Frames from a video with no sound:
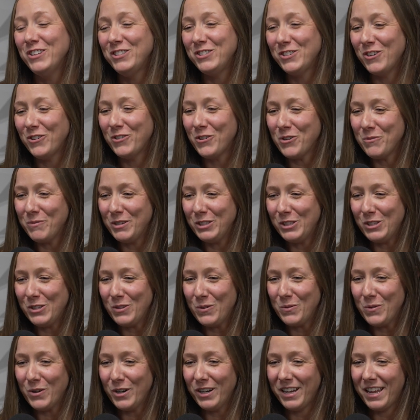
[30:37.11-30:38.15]
hold me to
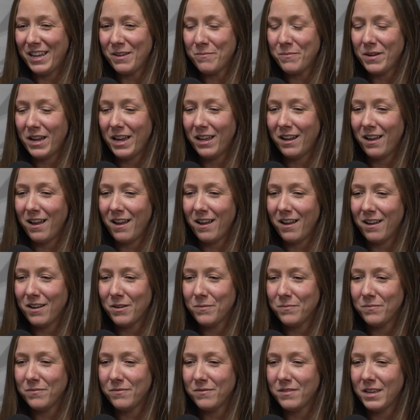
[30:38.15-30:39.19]
the wording, but
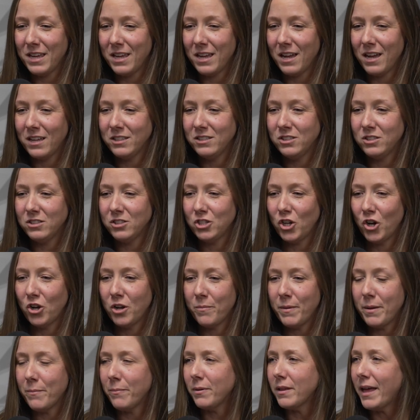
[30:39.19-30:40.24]
a
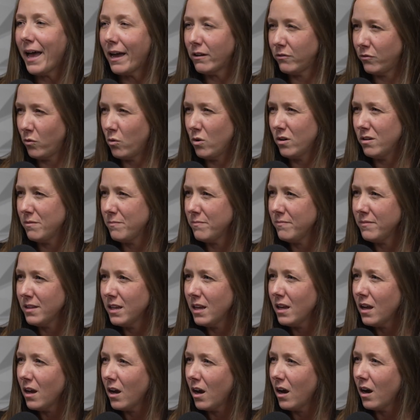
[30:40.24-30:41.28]
tournament
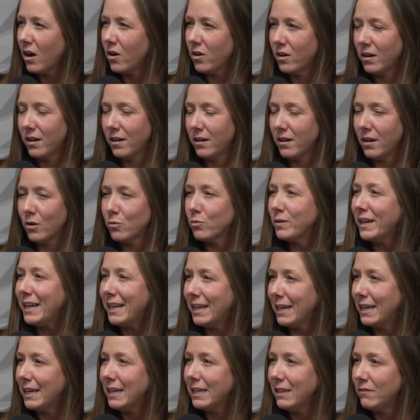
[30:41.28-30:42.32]
platform or a
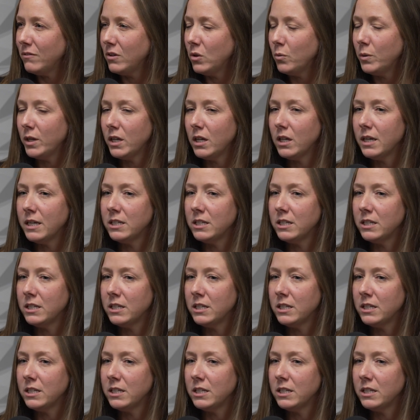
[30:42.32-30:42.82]
arena, if you will.